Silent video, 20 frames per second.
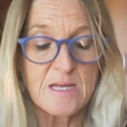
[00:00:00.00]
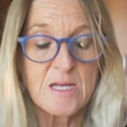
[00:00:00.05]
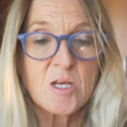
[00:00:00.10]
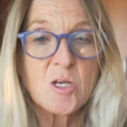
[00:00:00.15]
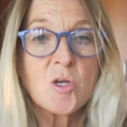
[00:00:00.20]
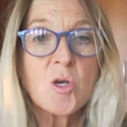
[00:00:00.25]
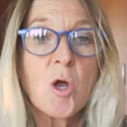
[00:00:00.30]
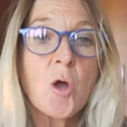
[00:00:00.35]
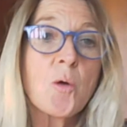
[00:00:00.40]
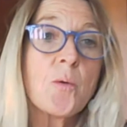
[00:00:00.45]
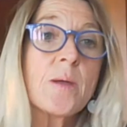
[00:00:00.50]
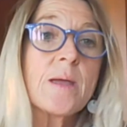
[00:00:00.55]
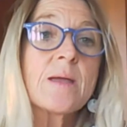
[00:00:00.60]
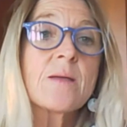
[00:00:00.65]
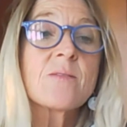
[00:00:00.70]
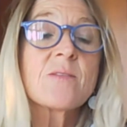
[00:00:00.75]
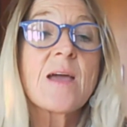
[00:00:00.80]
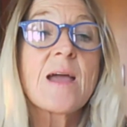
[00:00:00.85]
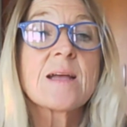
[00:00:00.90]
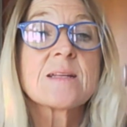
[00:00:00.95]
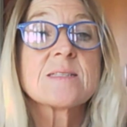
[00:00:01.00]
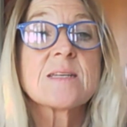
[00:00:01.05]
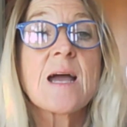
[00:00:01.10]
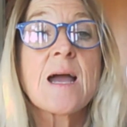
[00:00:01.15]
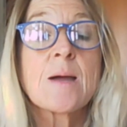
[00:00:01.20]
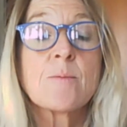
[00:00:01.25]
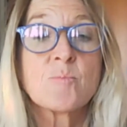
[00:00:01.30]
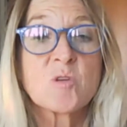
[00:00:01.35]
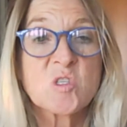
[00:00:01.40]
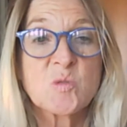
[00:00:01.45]
knowing that
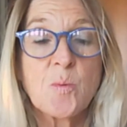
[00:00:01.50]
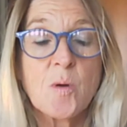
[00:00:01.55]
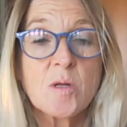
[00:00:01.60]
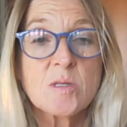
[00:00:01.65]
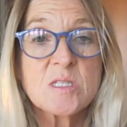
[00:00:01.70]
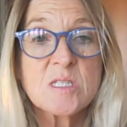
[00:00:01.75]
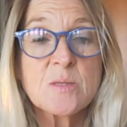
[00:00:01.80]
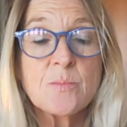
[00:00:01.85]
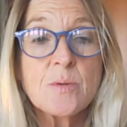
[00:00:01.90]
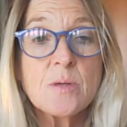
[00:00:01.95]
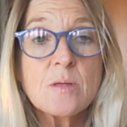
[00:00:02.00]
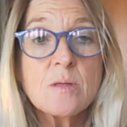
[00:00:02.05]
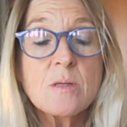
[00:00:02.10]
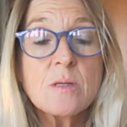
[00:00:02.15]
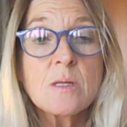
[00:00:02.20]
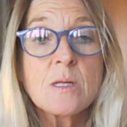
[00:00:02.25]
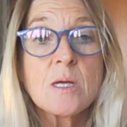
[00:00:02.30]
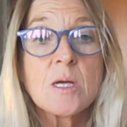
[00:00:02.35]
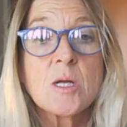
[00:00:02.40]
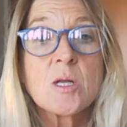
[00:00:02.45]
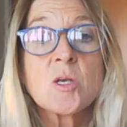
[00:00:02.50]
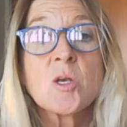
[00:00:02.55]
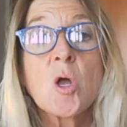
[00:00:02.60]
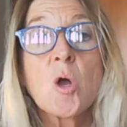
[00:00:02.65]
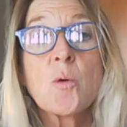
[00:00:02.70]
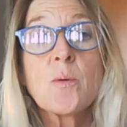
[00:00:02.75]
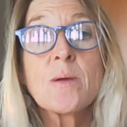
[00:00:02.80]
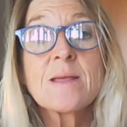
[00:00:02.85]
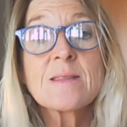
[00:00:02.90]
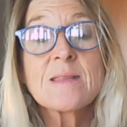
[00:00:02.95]
I'm responsible,
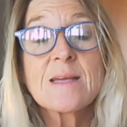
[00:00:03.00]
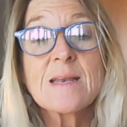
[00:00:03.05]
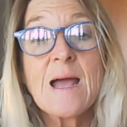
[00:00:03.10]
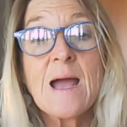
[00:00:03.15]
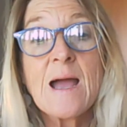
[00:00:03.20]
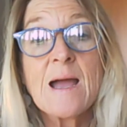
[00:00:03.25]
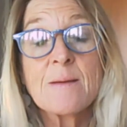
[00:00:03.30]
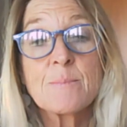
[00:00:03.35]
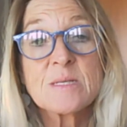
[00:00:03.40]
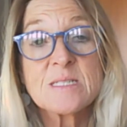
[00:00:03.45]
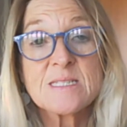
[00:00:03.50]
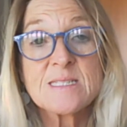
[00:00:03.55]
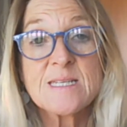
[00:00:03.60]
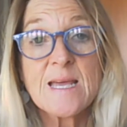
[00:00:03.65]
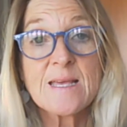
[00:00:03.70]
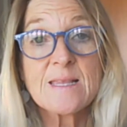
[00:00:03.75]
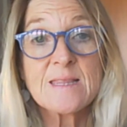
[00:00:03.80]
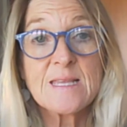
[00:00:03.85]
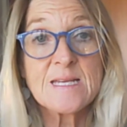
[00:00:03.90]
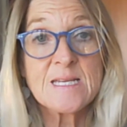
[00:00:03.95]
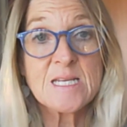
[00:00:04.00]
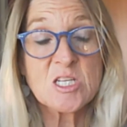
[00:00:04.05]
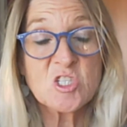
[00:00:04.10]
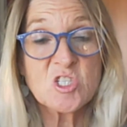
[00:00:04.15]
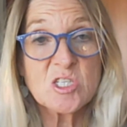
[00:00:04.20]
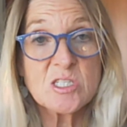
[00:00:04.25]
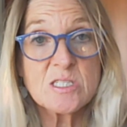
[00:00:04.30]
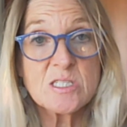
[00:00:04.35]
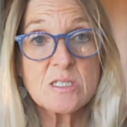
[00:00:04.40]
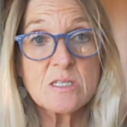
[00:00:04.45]
knowing that I must take the
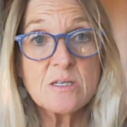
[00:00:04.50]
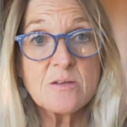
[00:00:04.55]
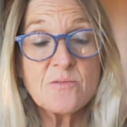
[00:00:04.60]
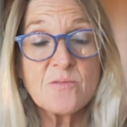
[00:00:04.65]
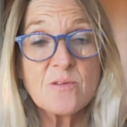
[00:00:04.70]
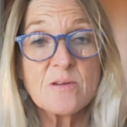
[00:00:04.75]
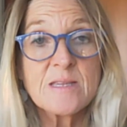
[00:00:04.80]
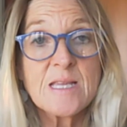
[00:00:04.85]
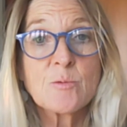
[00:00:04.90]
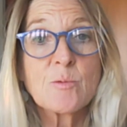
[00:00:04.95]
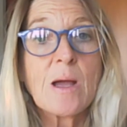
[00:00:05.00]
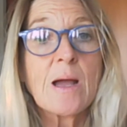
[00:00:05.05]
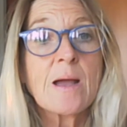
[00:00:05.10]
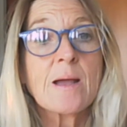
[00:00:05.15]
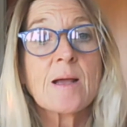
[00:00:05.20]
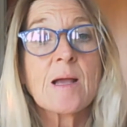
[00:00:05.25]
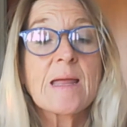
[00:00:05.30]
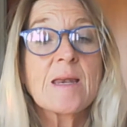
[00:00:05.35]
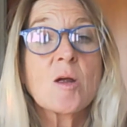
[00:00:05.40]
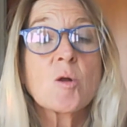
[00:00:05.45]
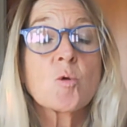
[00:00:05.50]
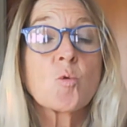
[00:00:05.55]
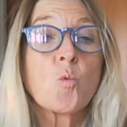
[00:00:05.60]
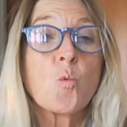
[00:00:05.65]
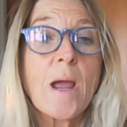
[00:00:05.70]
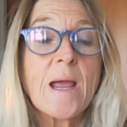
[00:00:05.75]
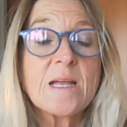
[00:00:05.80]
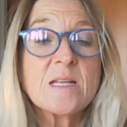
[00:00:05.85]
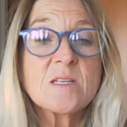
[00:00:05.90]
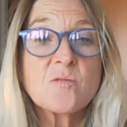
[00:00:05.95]
initiative, that I cannot
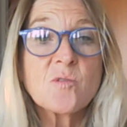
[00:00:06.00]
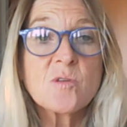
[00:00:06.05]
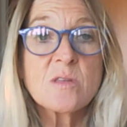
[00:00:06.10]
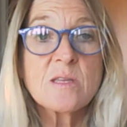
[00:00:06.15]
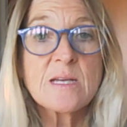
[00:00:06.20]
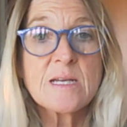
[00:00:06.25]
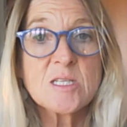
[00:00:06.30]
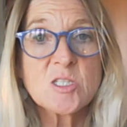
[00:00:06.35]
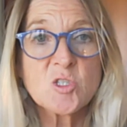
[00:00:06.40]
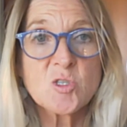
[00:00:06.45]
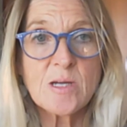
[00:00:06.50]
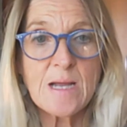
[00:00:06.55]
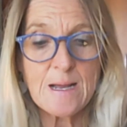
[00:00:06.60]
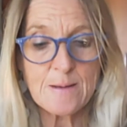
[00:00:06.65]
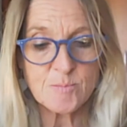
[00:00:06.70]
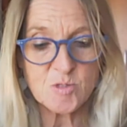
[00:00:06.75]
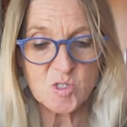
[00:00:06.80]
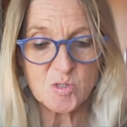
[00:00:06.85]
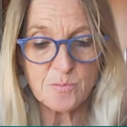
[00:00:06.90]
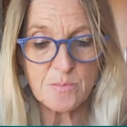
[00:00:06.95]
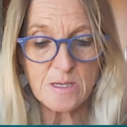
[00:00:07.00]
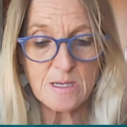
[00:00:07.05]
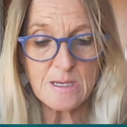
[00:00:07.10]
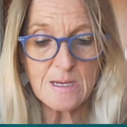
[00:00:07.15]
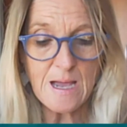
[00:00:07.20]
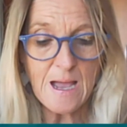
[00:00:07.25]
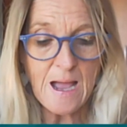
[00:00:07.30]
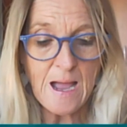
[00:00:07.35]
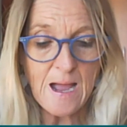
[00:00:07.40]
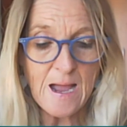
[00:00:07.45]
wait for things to come to
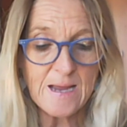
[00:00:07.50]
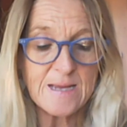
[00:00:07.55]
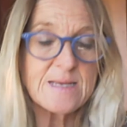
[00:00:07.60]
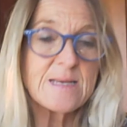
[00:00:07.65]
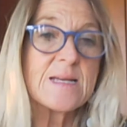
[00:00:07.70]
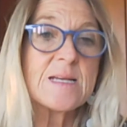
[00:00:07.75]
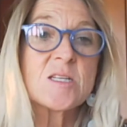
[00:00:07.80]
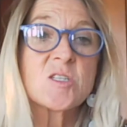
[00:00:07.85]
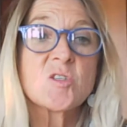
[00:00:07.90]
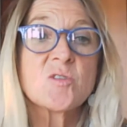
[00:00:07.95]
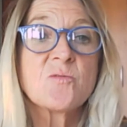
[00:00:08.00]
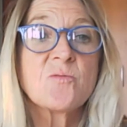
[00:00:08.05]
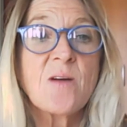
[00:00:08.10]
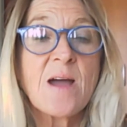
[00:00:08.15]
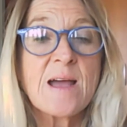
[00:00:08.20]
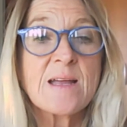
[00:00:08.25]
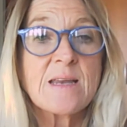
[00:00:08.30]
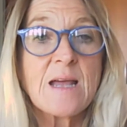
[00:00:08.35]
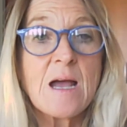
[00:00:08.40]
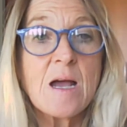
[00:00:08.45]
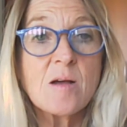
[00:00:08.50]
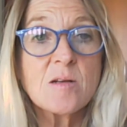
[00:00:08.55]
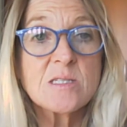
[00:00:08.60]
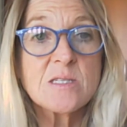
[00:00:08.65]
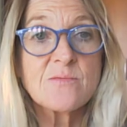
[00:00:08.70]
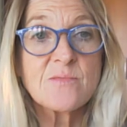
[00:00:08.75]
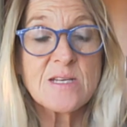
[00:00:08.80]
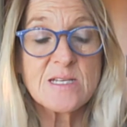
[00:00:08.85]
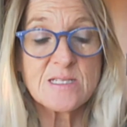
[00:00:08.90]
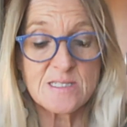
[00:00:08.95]
me. I need to find out
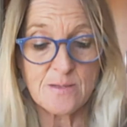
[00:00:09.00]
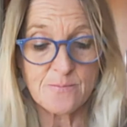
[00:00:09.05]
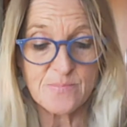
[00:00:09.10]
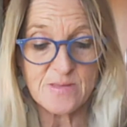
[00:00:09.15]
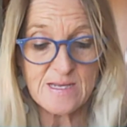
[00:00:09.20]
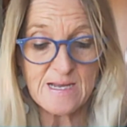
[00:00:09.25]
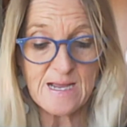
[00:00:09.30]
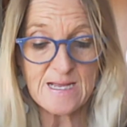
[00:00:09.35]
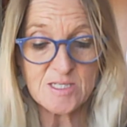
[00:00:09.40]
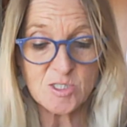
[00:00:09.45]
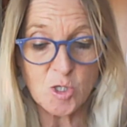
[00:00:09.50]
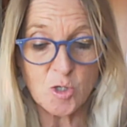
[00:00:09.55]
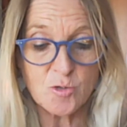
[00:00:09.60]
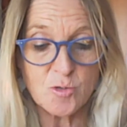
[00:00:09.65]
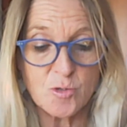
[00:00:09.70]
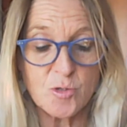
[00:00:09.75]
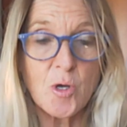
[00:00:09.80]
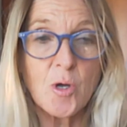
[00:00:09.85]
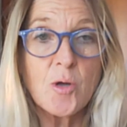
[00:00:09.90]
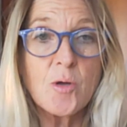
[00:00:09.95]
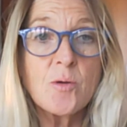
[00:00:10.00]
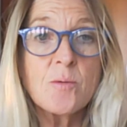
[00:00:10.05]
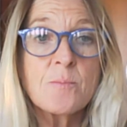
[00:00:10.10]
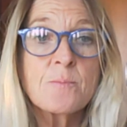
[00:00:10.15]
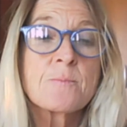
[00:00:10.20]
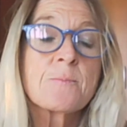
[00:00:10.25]
if there's something I don't know,